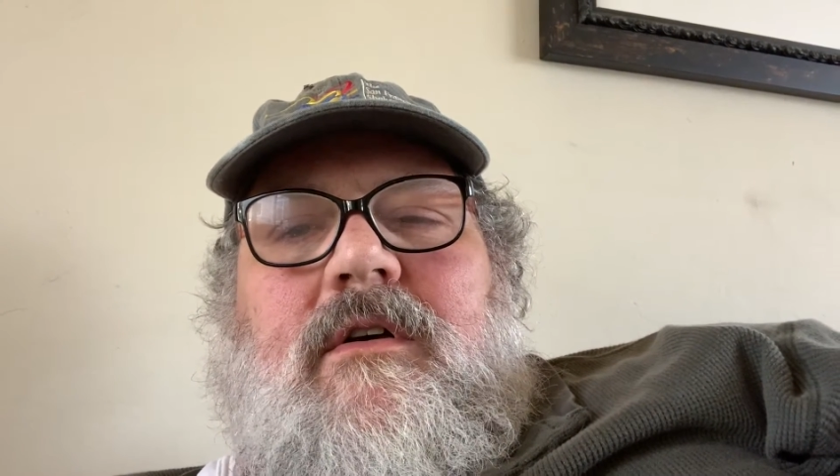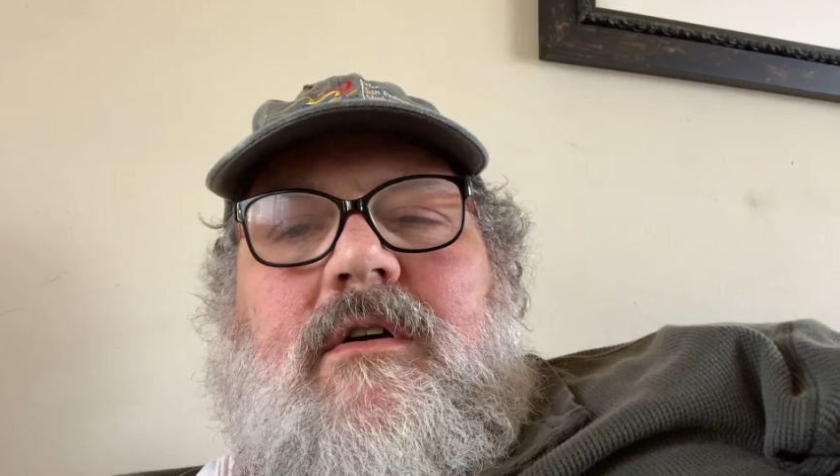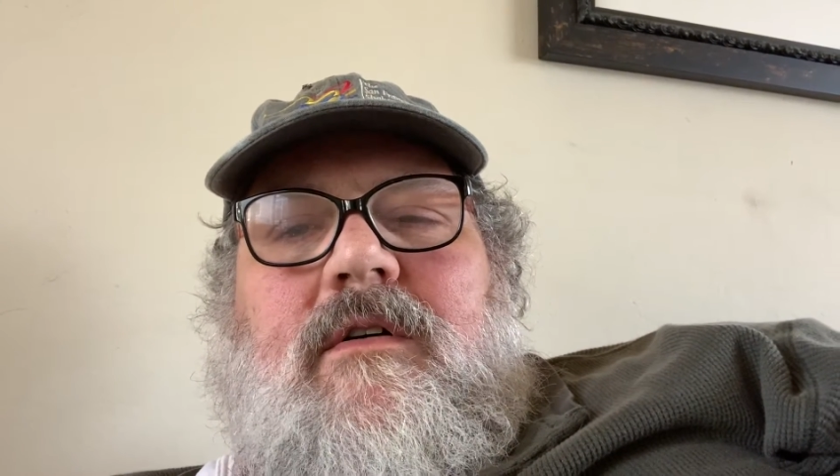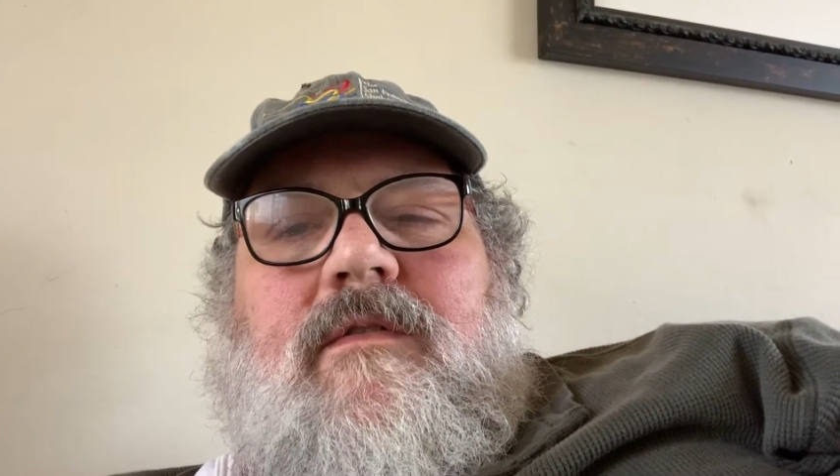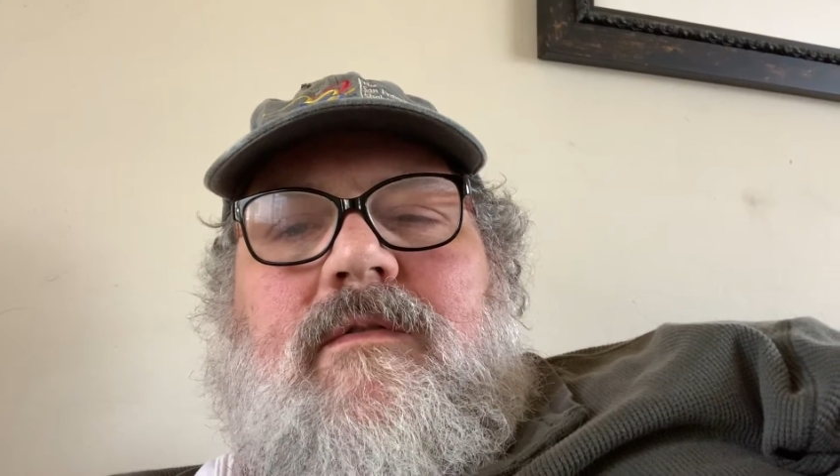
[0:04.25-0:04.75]

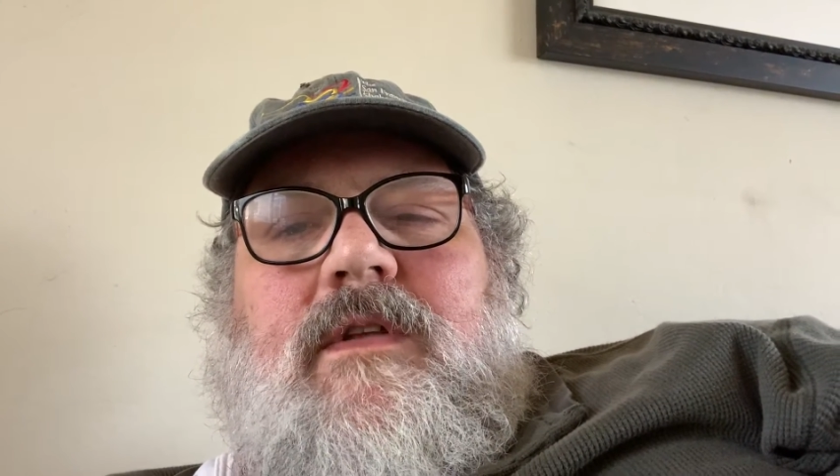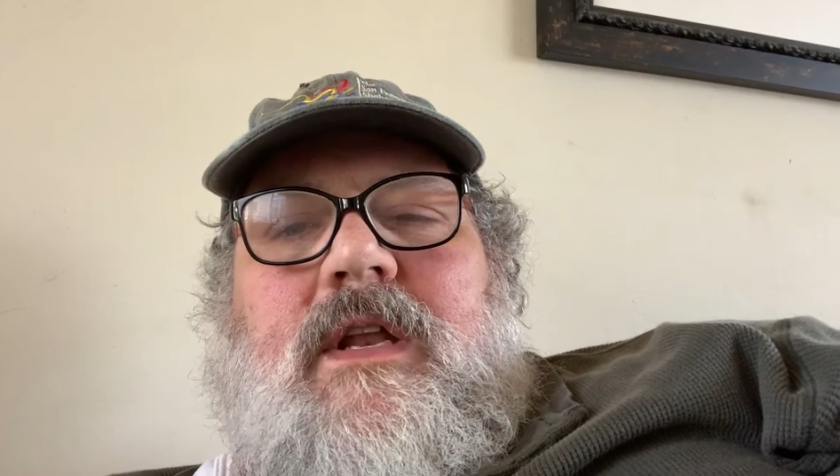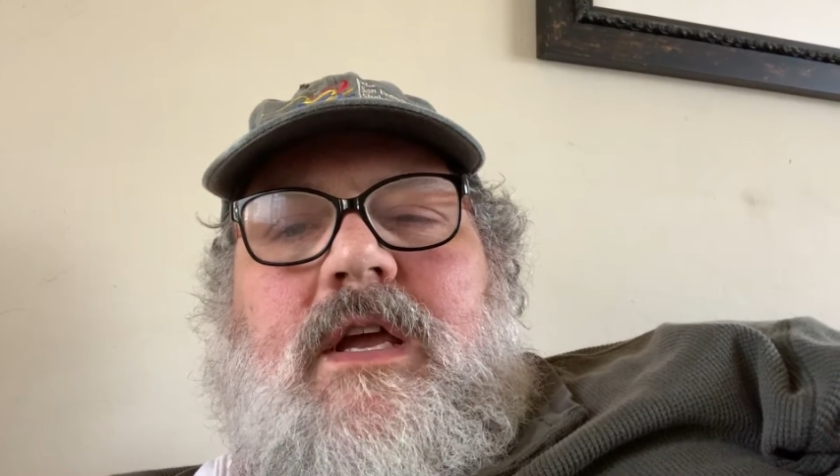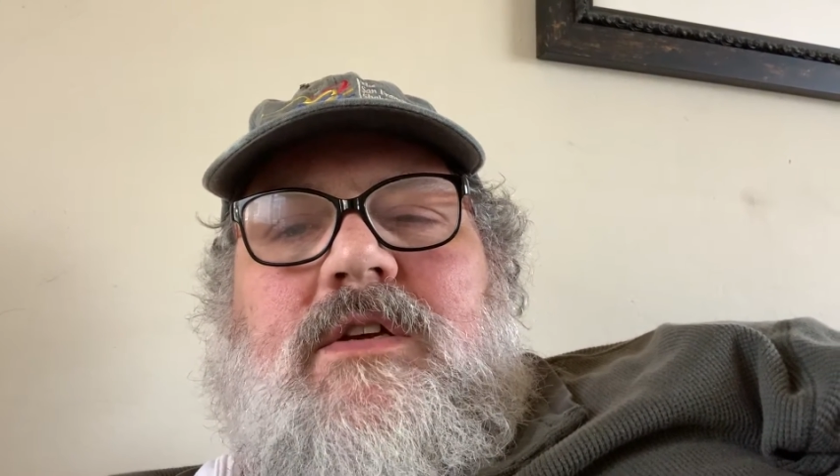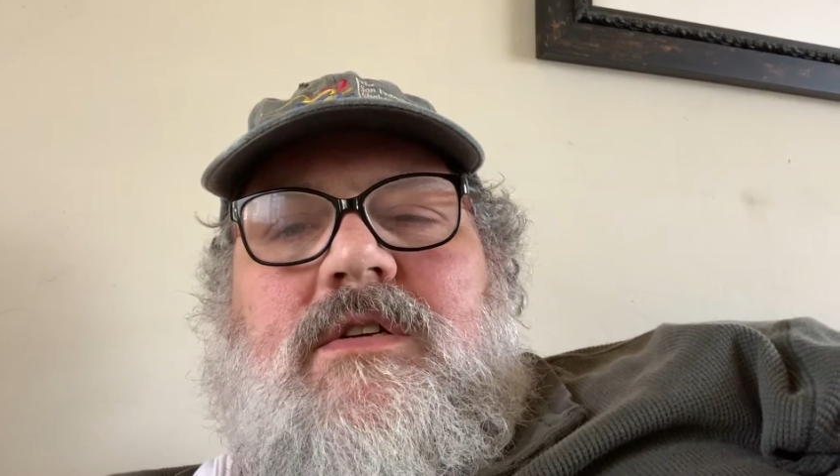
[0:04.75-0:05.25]
of the
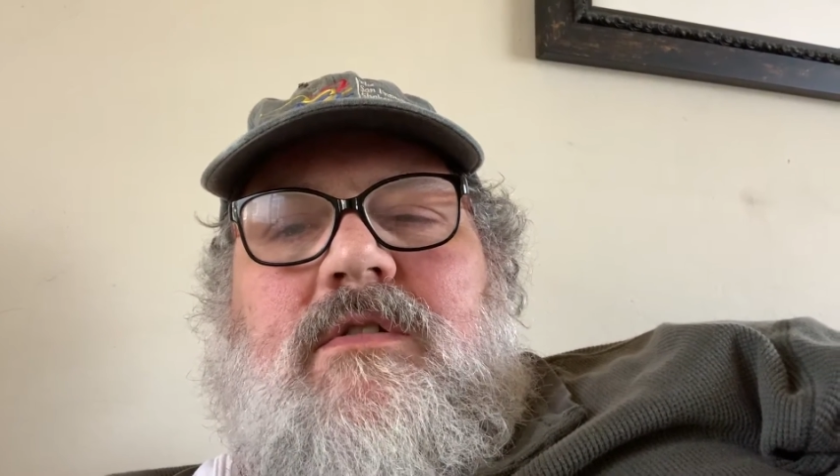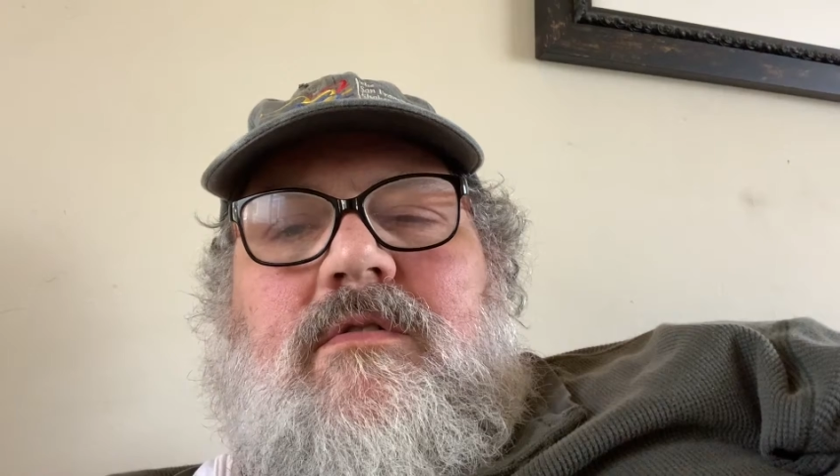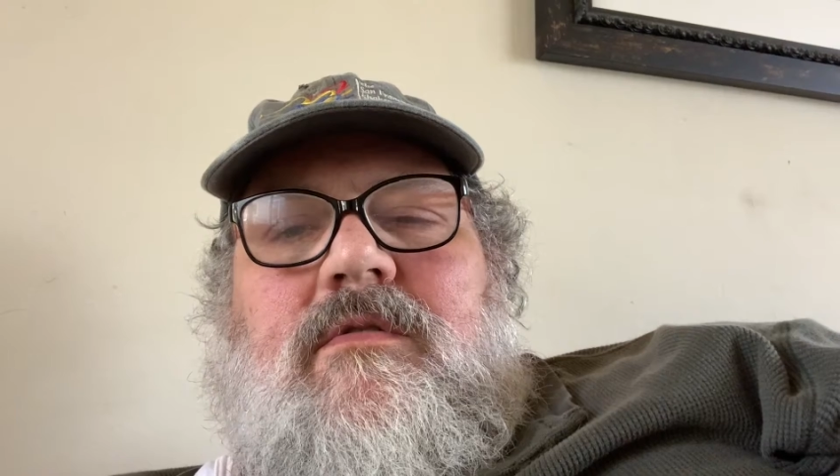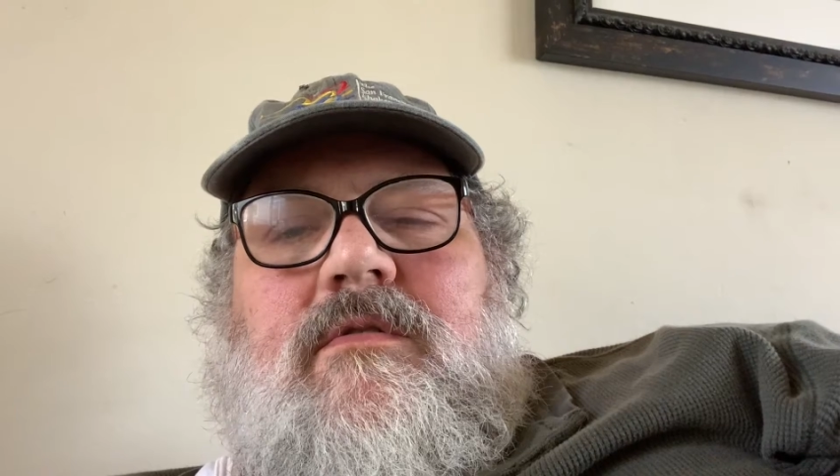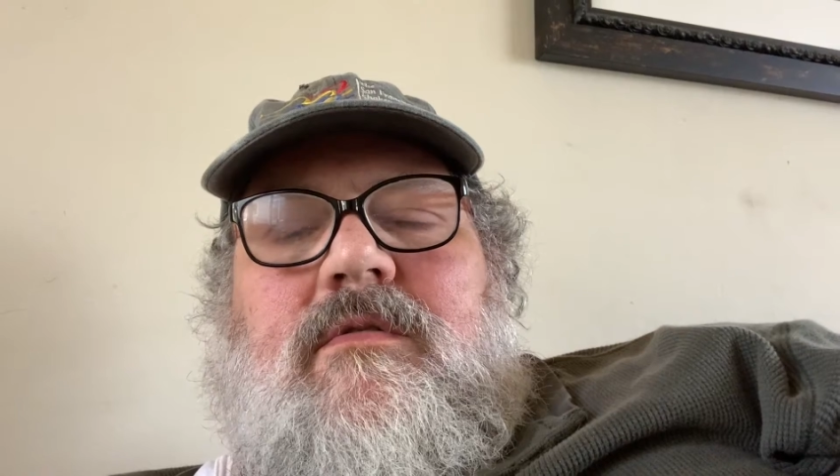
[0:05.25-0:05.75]

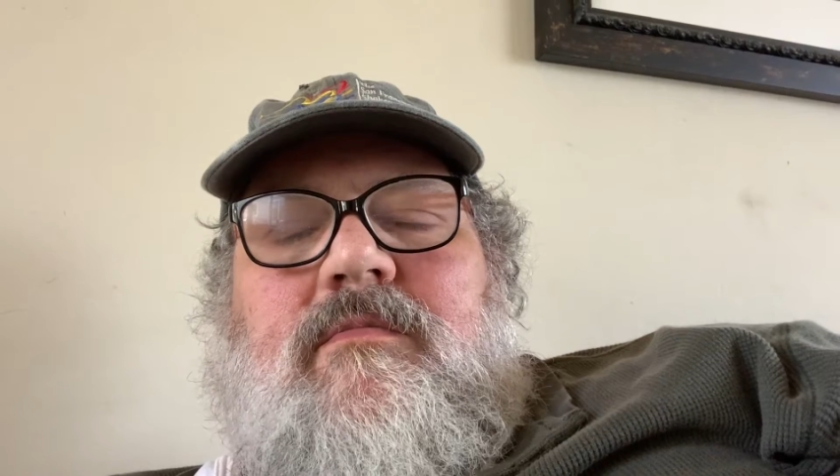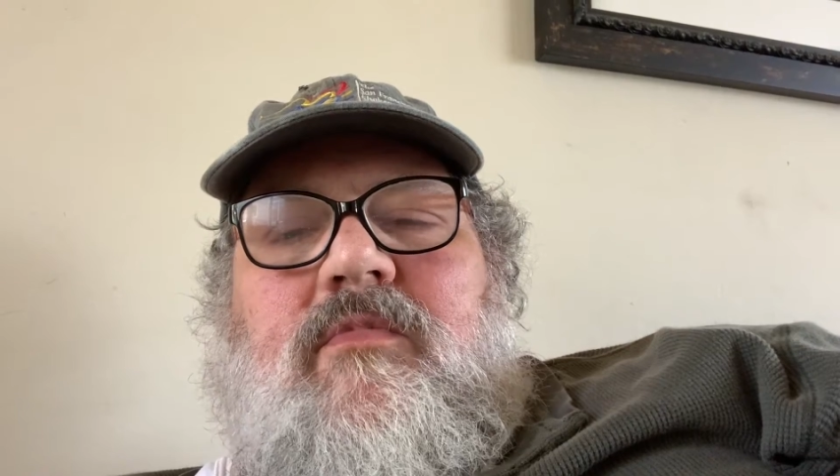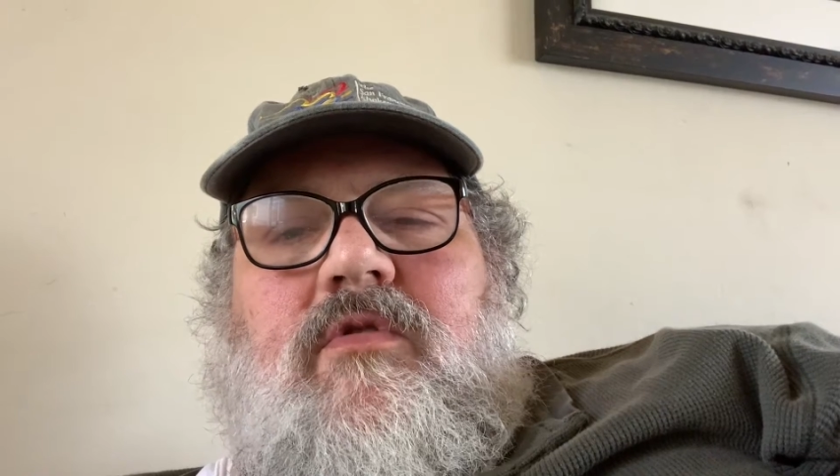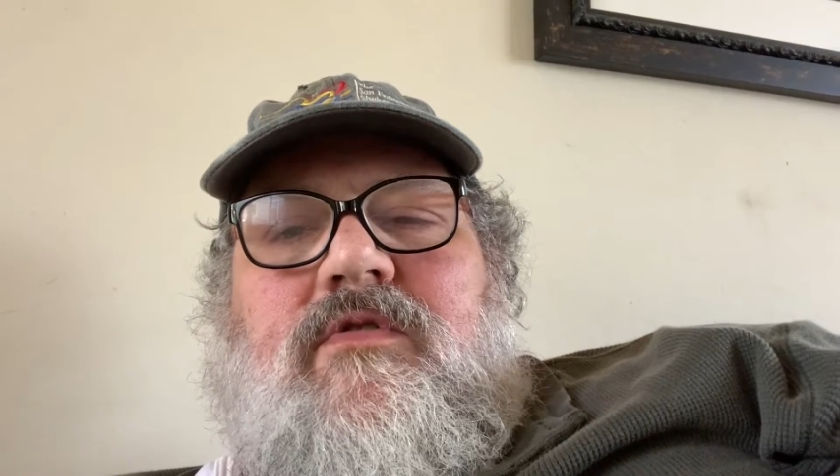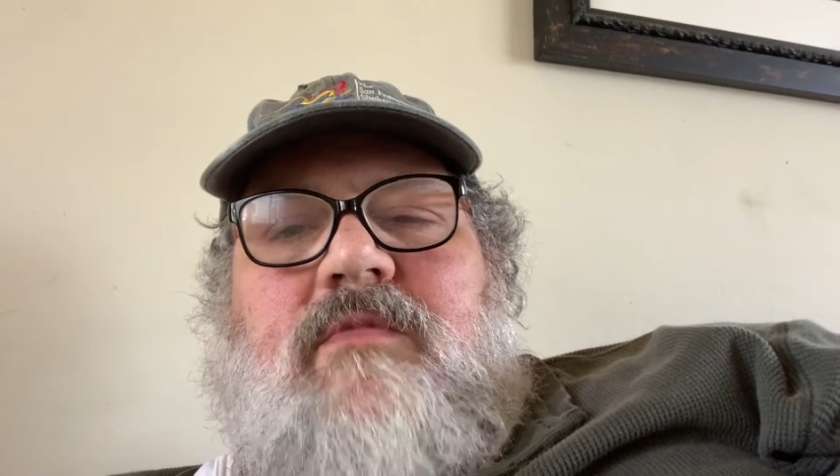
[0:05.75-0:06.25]
National Poetry